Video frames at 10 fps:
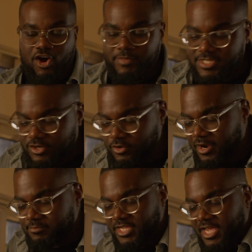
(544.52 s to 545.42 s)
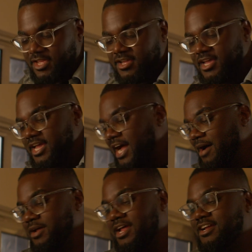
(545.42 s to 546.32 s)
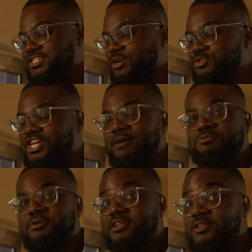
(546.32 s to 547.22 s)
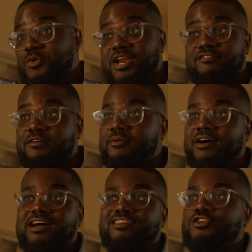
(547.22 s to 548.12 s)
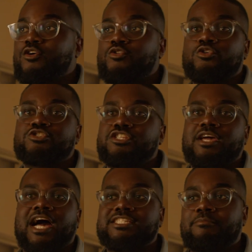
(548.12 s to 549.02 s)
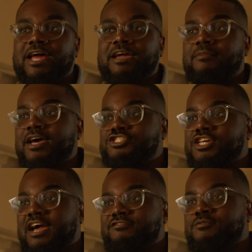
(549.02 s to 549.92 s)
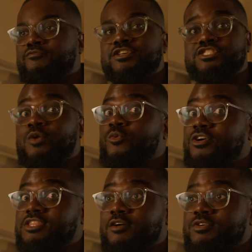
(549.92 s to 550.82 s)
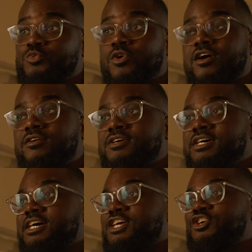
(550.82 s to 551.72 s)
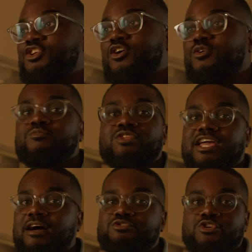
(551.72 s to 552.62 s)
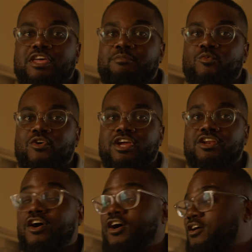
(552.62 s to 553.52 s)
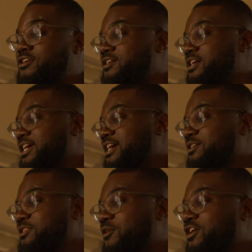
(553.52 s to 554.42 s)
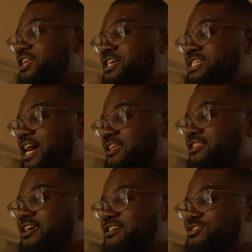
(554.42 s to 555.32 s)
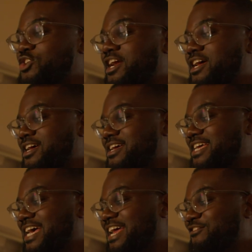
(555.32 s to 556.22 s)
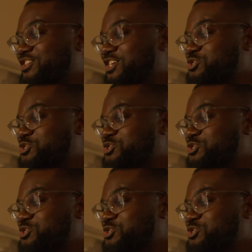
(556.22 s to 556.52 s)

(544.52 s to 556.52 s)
hope that's a quick update. I'm not here to say which camera's better than whatever, but you know, kudos to the guys at Blackmagic. I have some friends that work there as well. You know, I'm sure they've been working hard in the marketing side of things, trying to get everything